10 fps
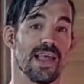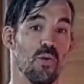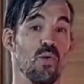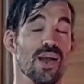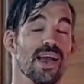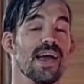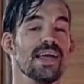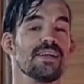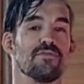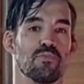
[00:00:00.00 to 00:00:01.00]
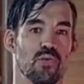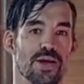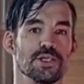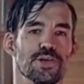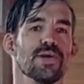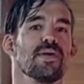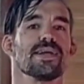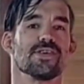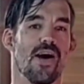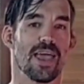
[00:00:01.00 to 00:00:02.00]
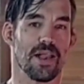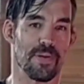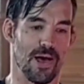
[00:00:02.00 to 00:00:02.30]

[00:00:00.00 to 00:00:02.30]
Now, what kind of pressure am I talking